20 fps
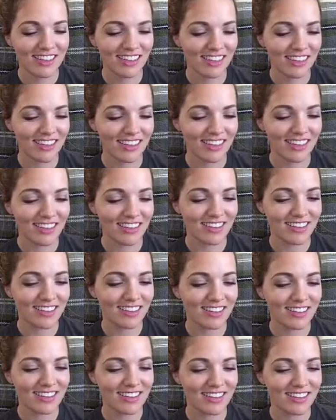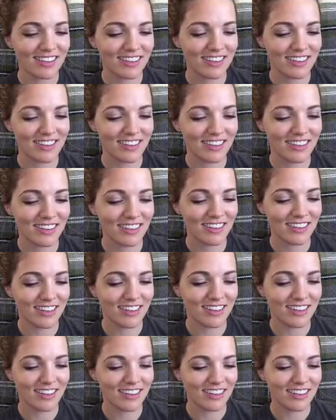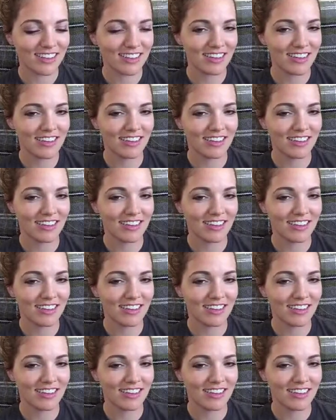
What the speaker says: [no speech]